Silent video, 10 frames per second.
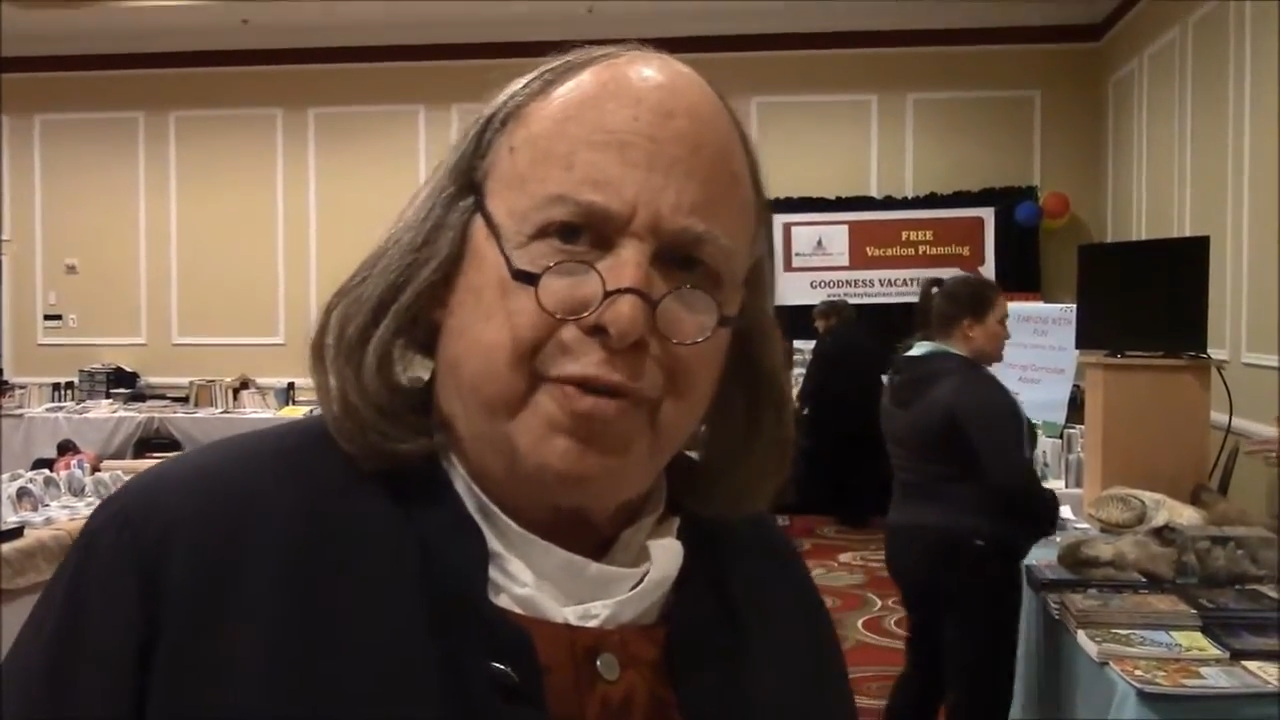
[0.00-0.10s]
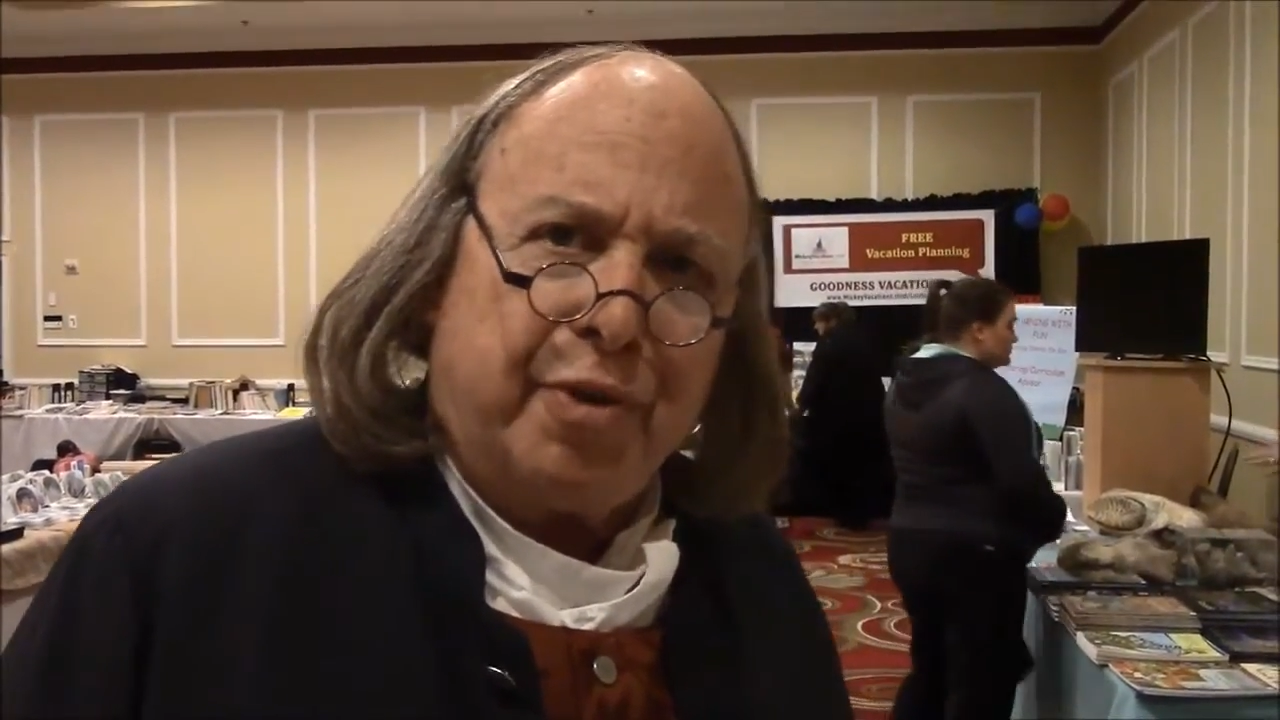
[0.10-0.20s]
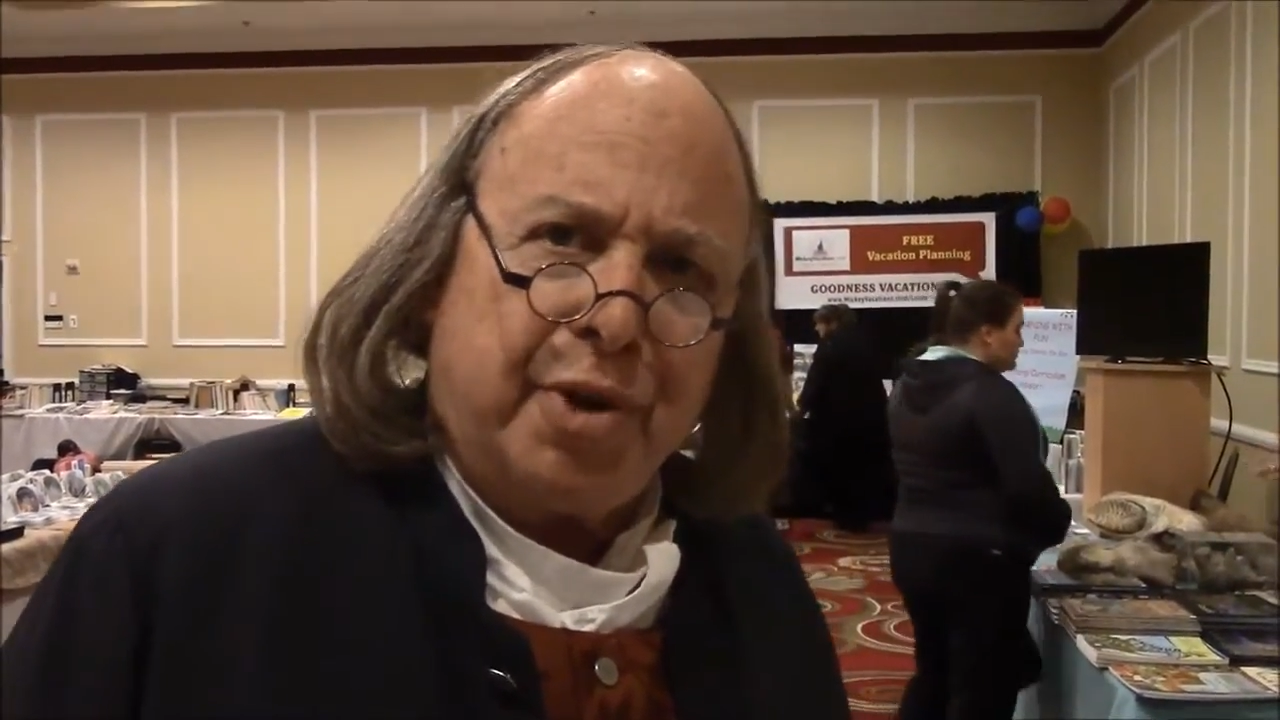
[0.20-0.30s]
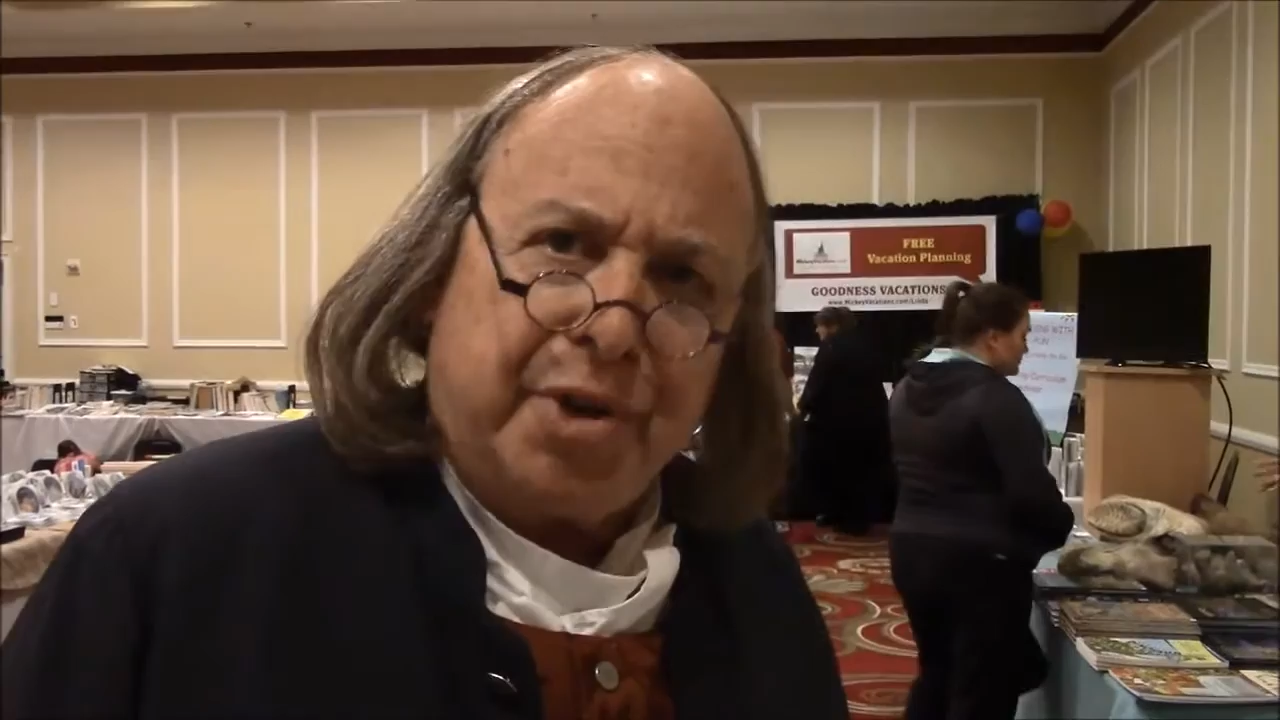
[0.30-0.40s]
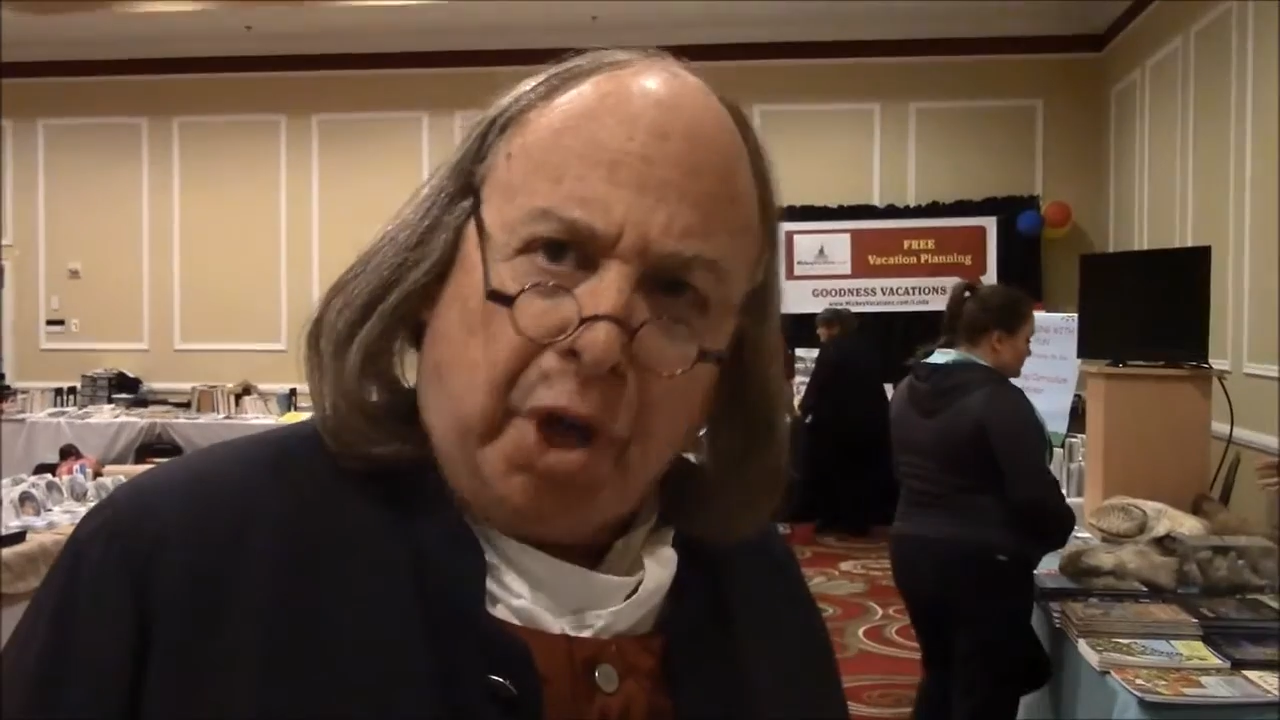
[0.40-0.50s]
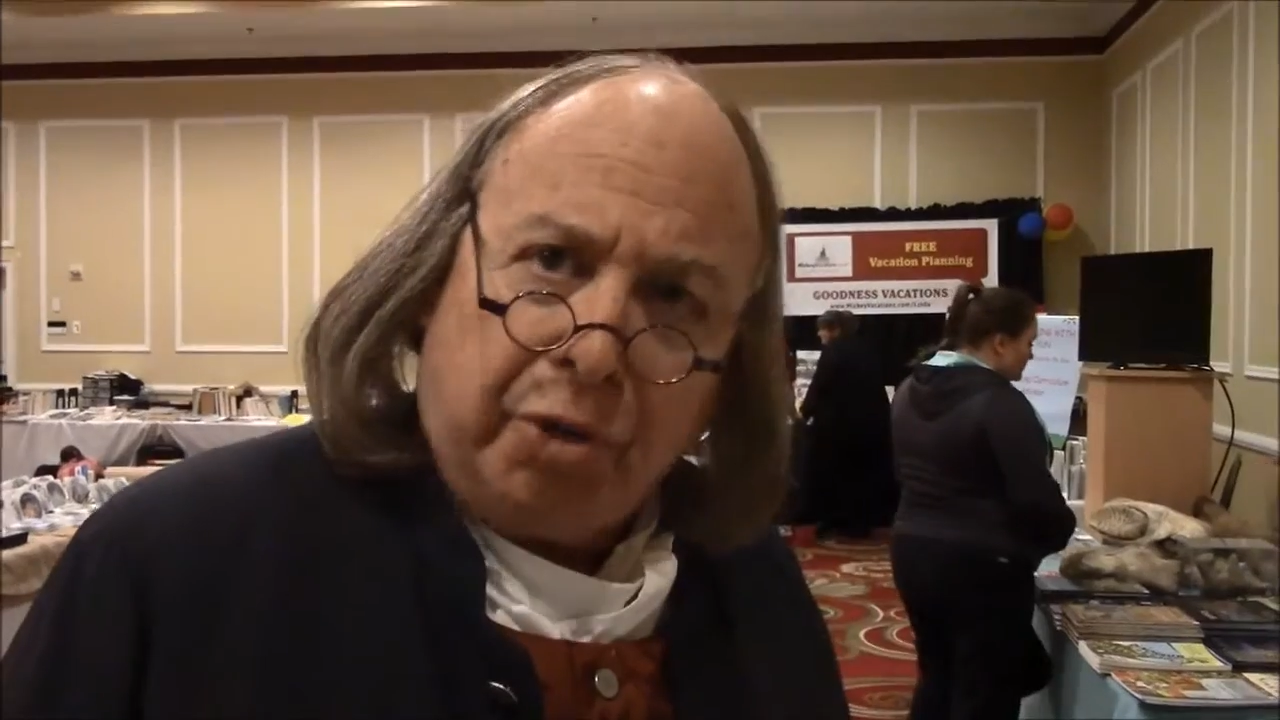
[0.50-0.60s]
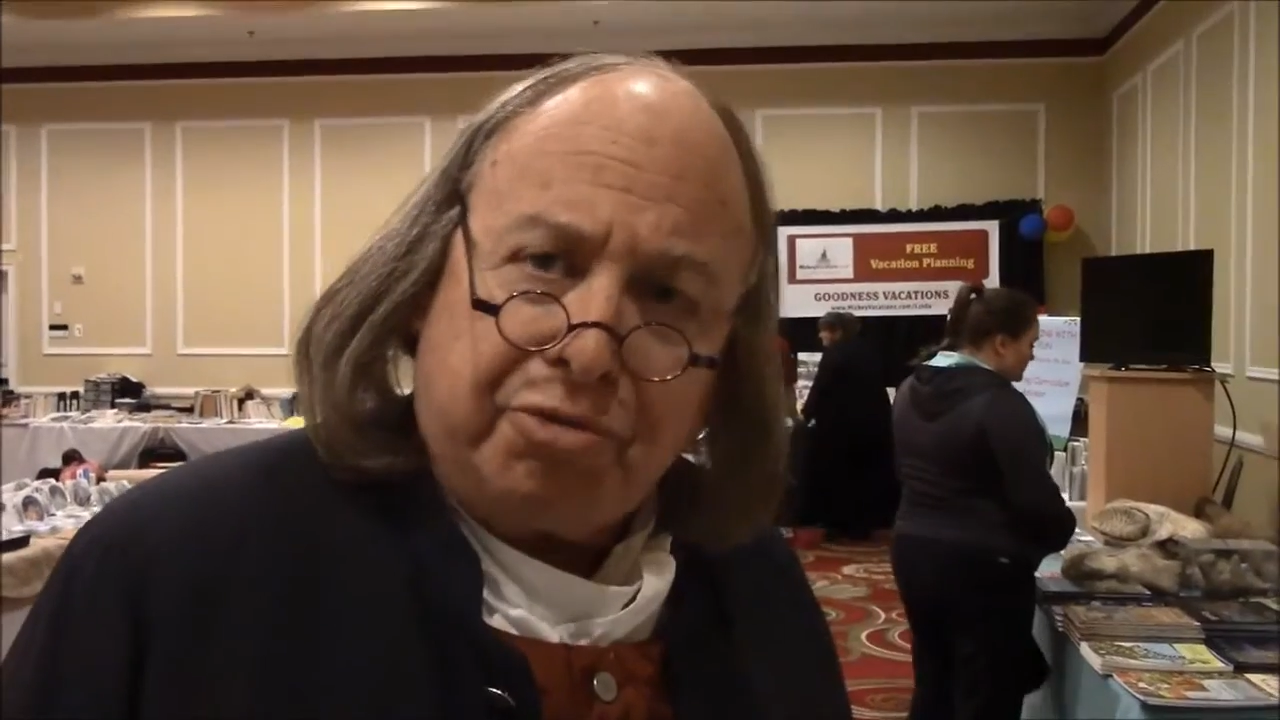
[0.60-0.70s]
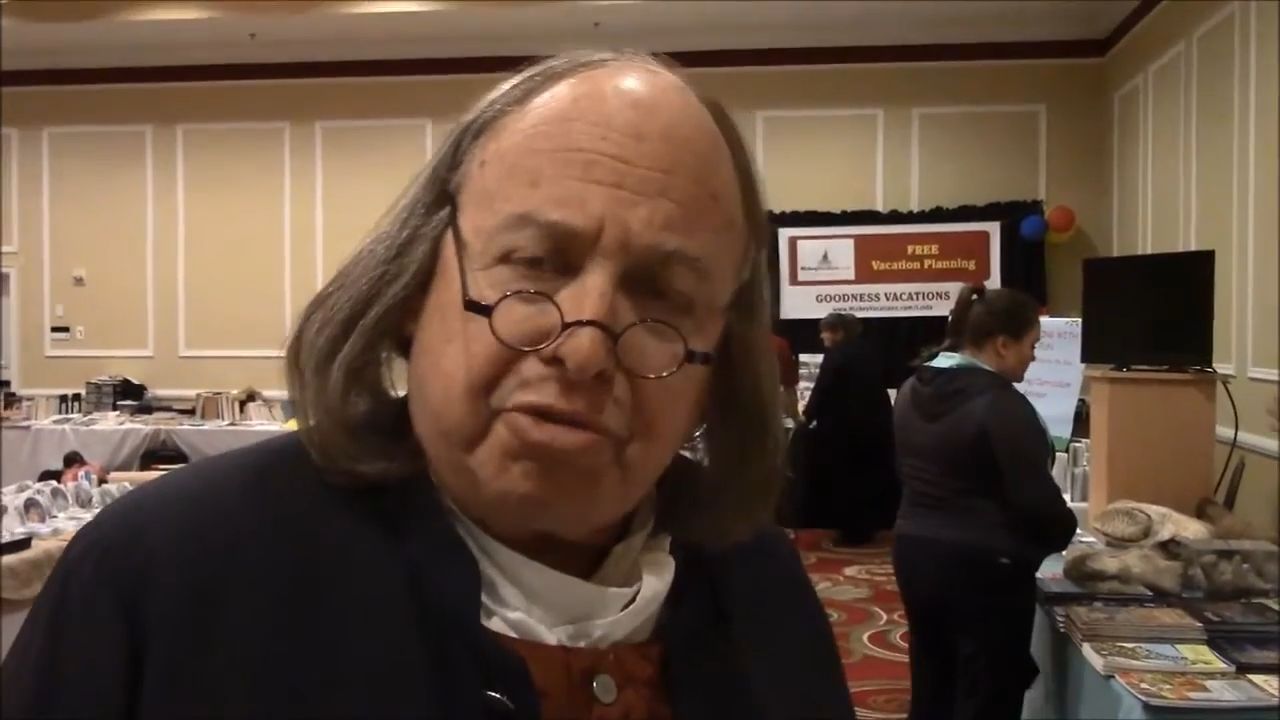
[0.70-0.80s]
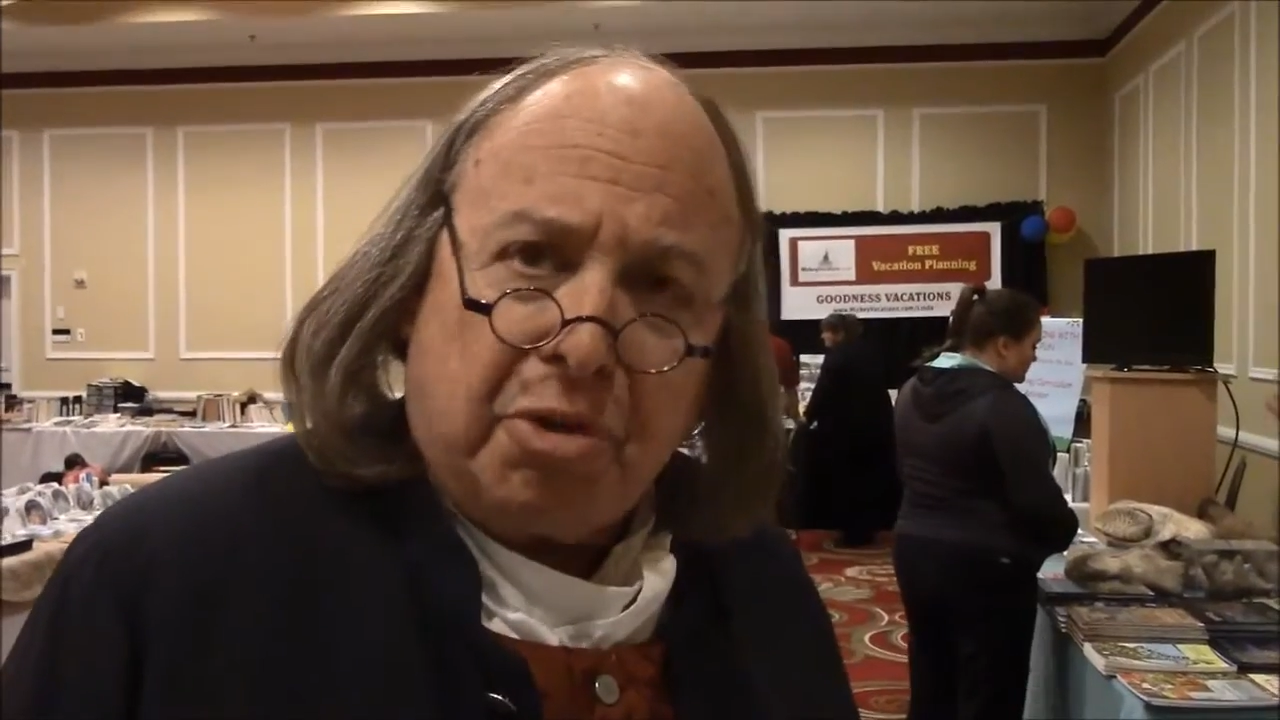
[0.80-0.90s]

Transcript: for adults,